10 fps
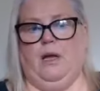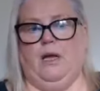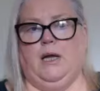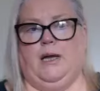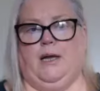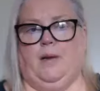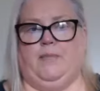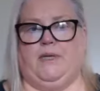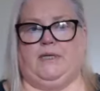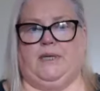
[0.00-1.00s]

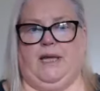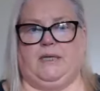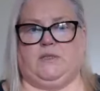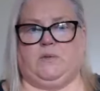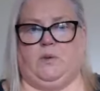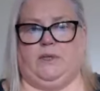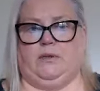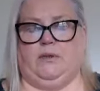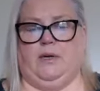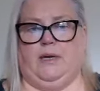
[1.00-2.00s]
The next
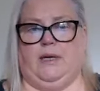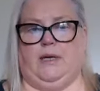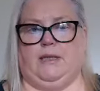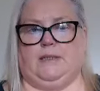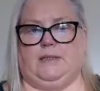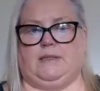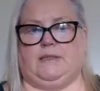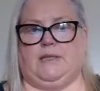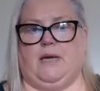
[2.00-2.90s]
one is